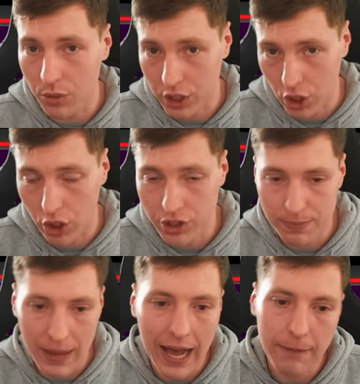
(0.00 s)
who are
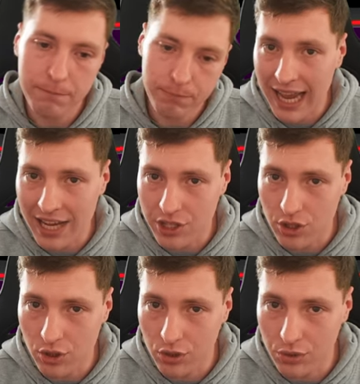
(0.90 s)
good, but they are
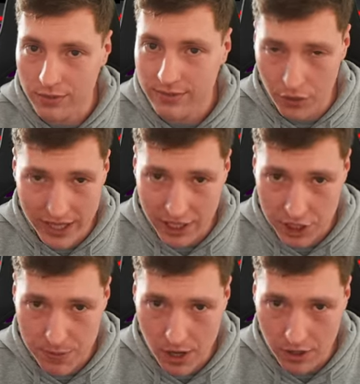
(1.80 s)
still very
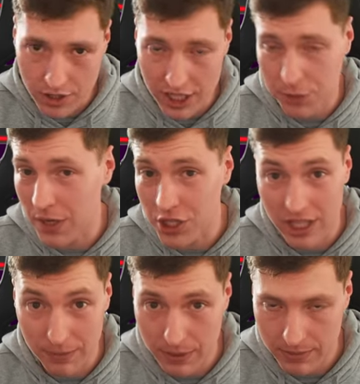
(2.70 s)
inexperienced,
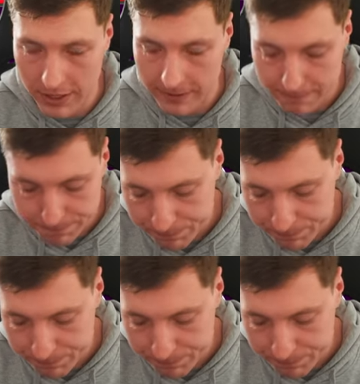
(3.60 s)
especially in the Premier League.